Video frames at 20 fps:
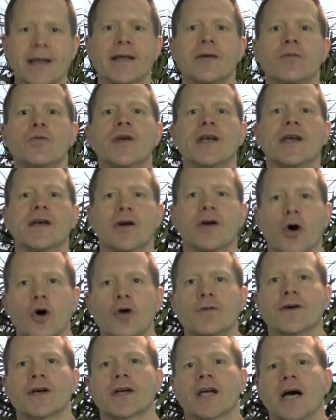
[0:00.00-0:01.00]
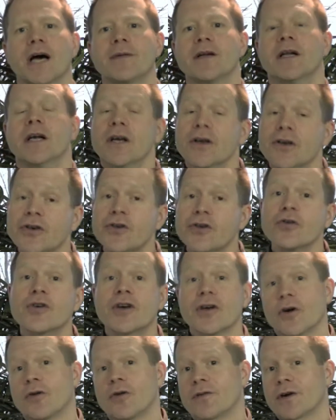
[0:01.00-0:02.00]
we can overcome it. You
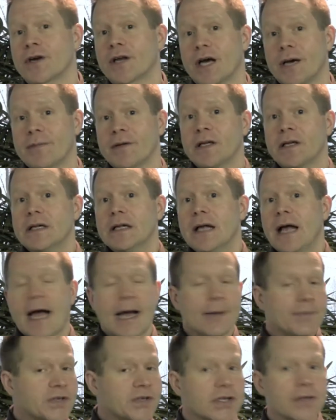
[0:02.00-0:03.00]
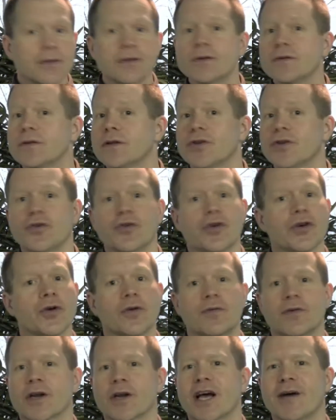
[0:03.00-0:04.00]
can overcome it. Absolutely you can
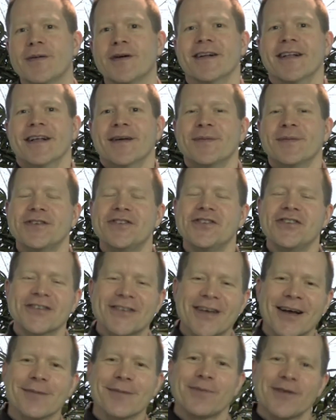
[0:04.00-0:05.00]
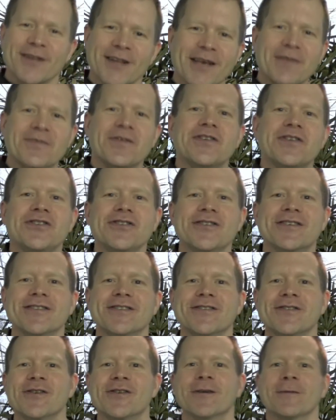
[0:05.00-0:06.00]
overcome it. But you just got to believe that you can
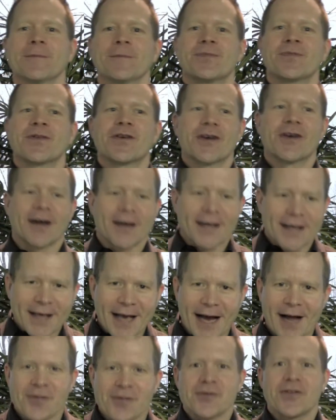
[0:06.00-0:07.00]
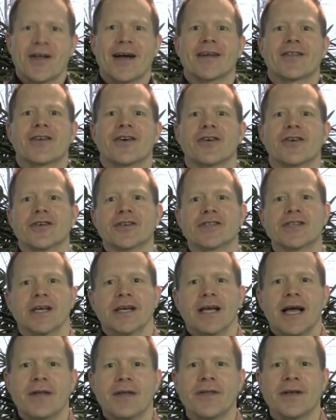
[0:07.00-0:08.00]
do it. And you got to gather that courage
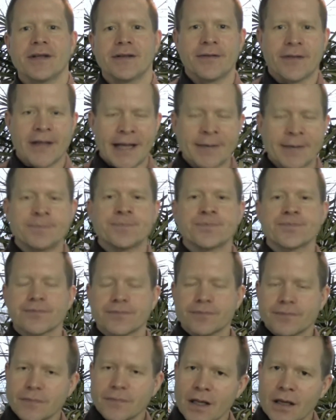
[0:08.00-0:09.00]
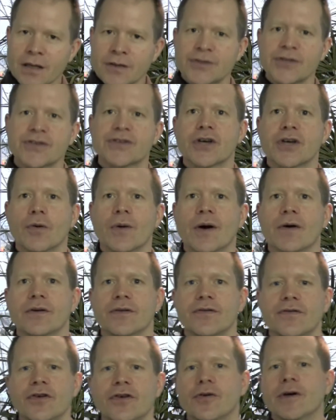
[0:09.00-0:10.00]
and then just go out
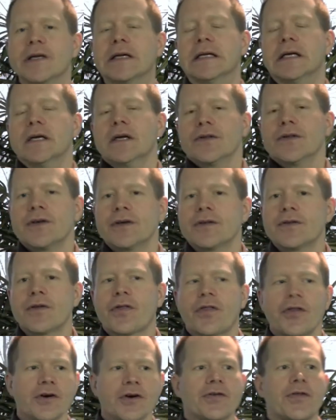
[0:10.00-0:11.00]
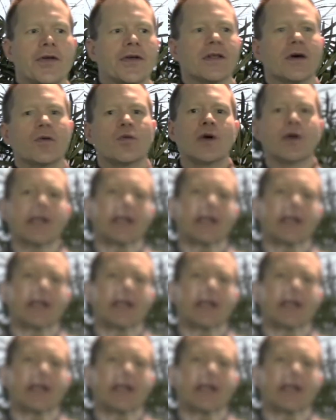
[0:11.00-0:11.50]
and do it. The third thing that we